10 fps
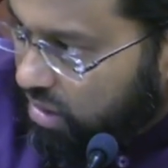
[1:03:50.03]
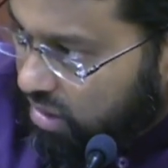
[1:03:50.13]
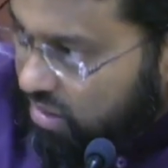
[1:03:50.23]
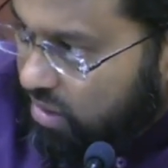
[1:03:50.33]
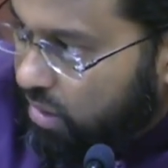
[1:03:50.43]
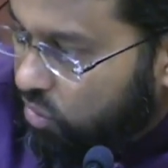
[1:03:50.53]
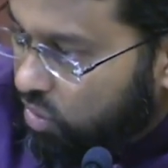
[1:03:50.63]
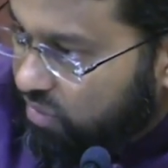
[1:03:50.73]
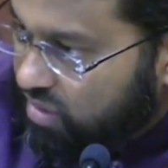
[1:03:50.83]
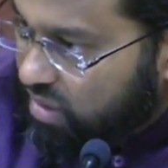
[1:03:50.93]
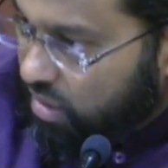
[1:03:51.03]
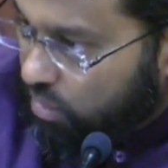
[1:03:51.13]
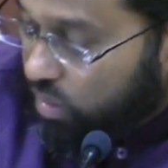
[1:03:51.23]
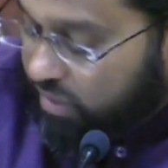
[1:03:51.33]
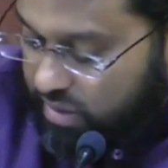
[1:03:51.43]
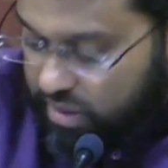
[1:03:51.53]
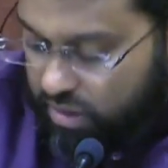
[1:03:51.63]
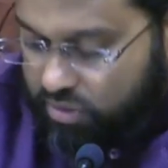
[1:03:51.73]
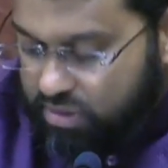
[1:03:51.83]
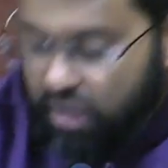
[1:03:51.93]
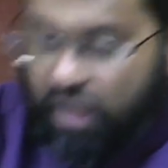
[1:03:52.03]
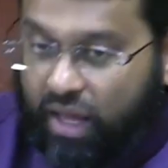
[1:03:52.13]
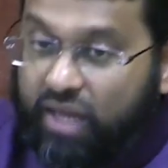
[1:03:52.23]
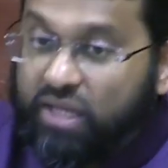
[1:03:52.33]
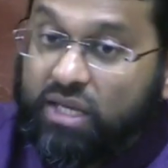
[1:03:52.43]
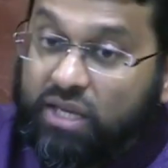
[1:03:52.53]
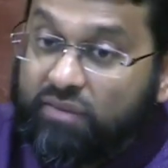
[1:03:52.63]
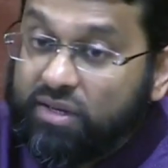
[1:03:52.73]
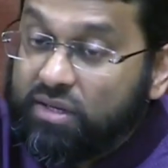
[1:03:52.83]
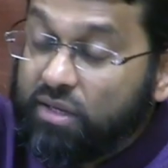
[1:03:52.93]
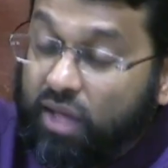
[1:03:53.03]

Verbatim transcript: He's the leader of the city, one of the leaders, and he even did not